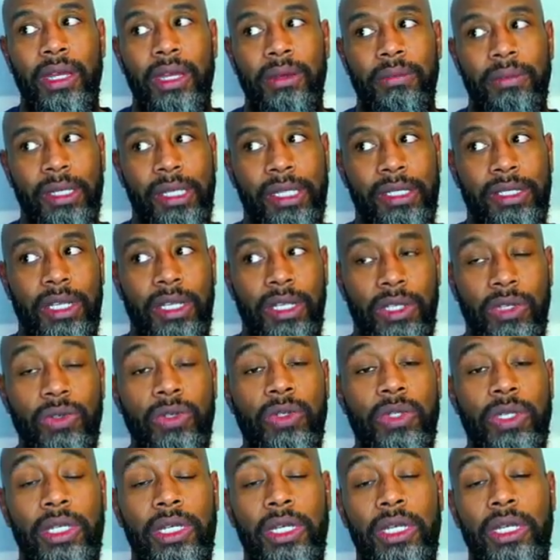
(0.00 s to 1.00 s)
because they use
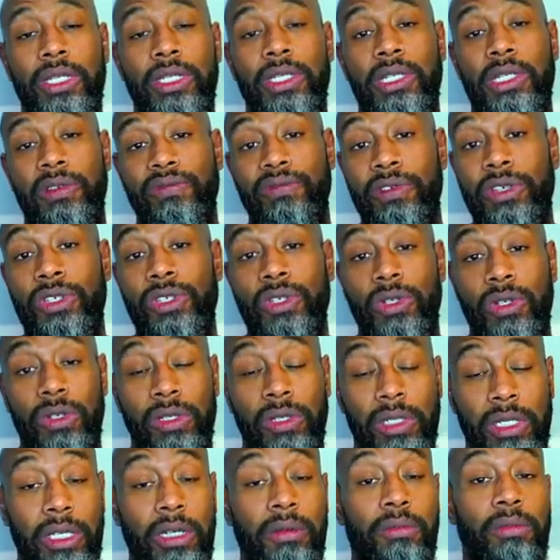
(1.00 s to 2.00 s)
the kids as physical
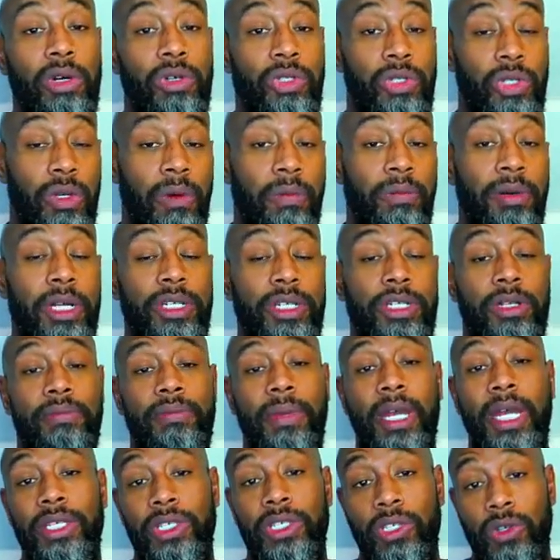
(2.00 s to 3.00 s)
and emotional punching bags